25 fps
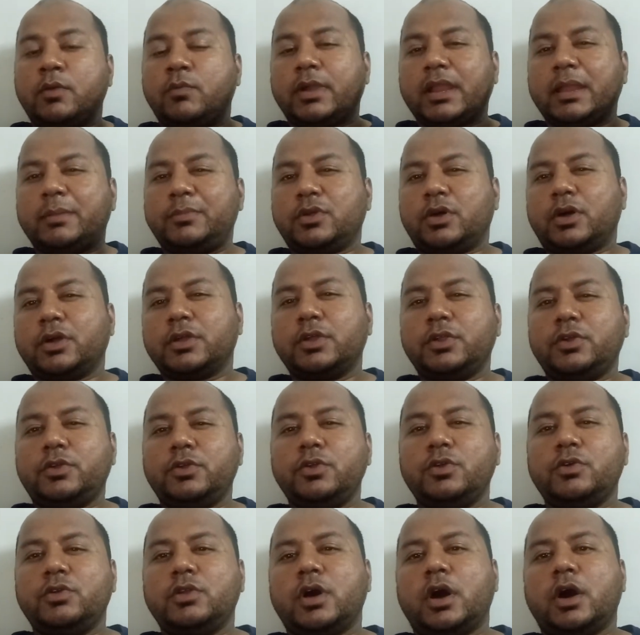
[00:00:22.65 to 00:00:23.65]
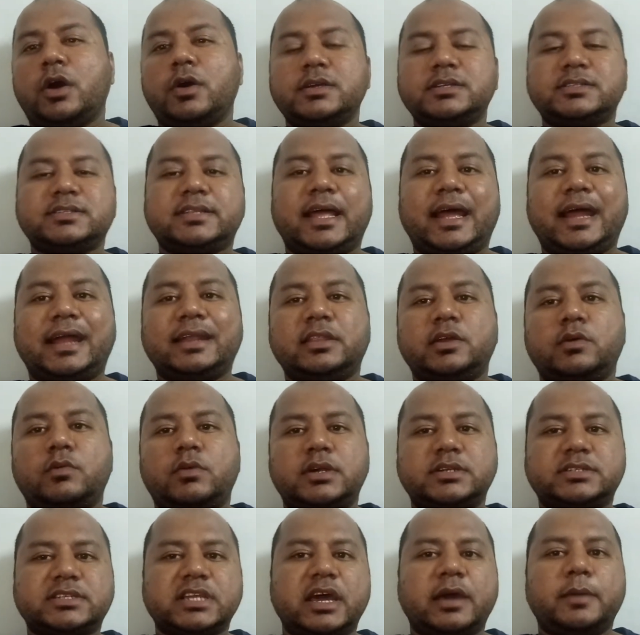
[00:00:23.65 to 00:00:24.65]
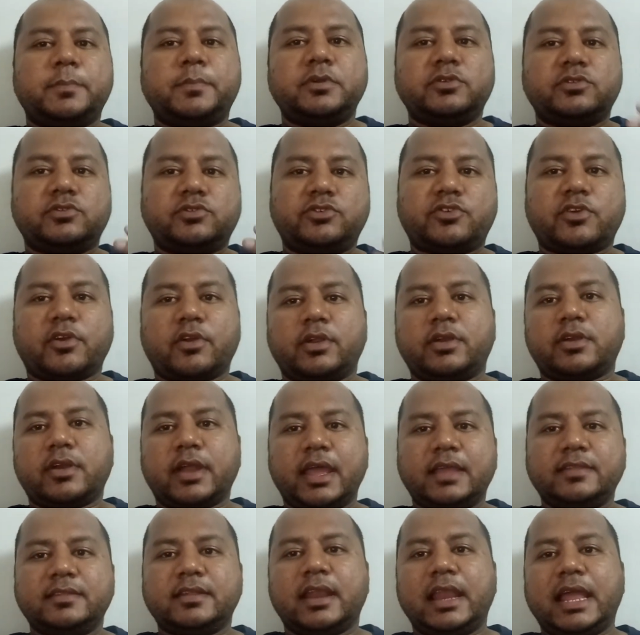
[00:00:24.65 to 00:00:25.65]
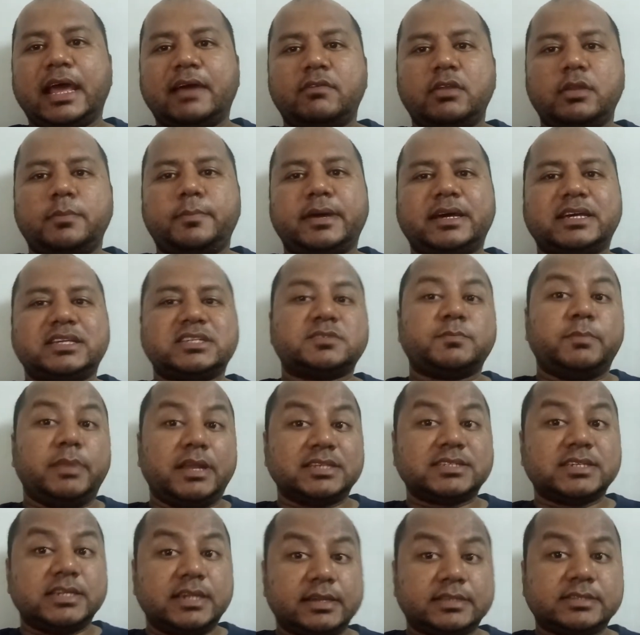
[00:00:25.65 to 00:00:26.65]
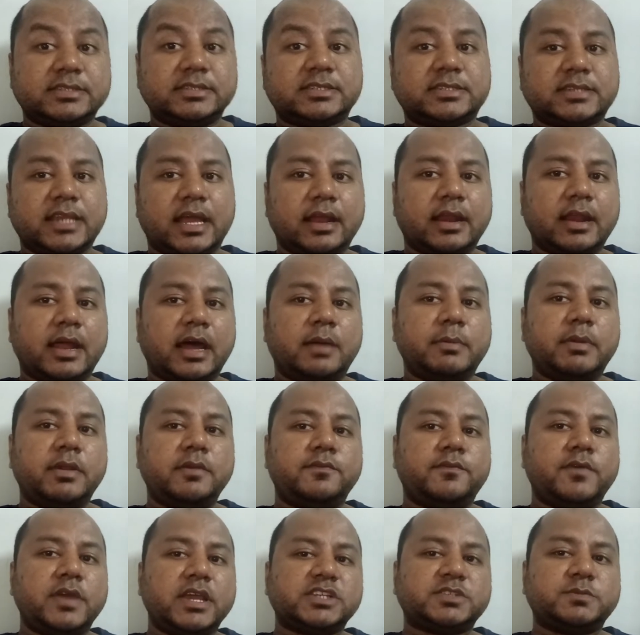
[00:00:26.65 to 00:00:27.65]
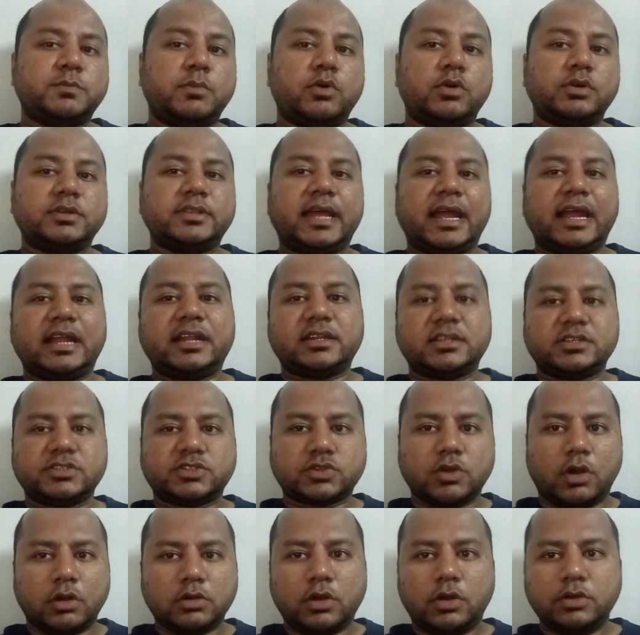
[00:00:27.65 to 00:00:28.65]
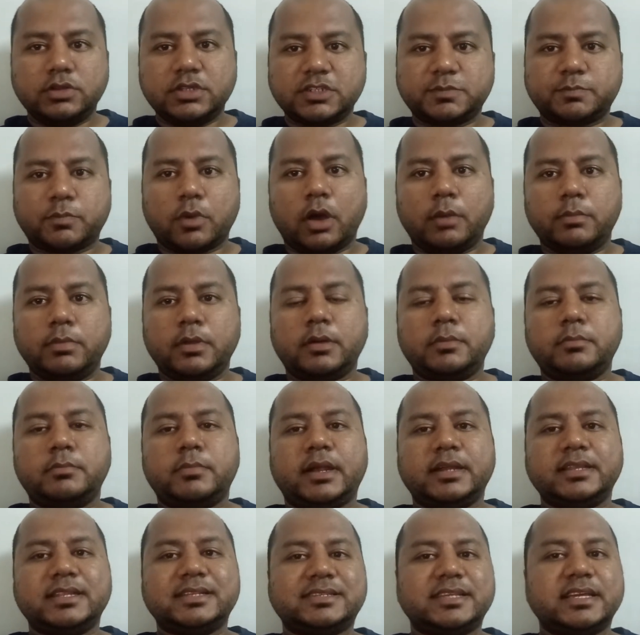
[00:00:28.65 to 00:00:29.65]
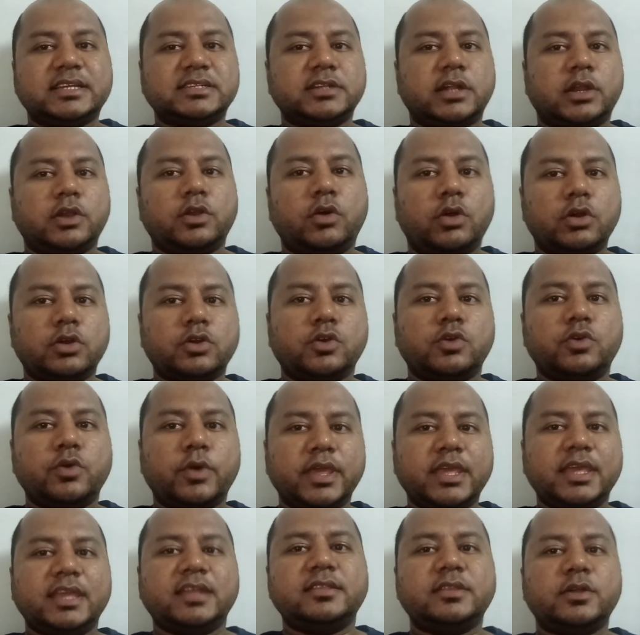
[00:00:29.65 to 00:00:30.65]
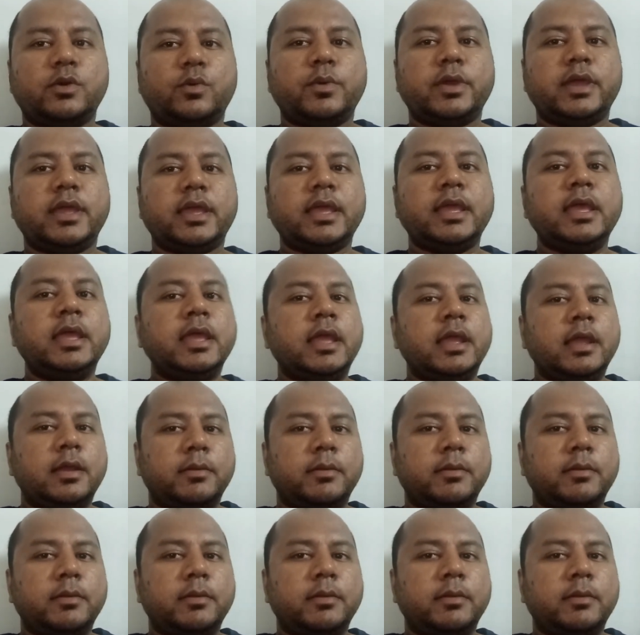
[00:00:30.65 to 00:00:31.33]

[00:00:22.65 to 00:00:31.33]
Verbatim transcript: What I'm talking to you now is that the WhatsApp is tr trying their level best, plus Instagram and Facebook, that uh, sort out this problem, but the things are not going in the way.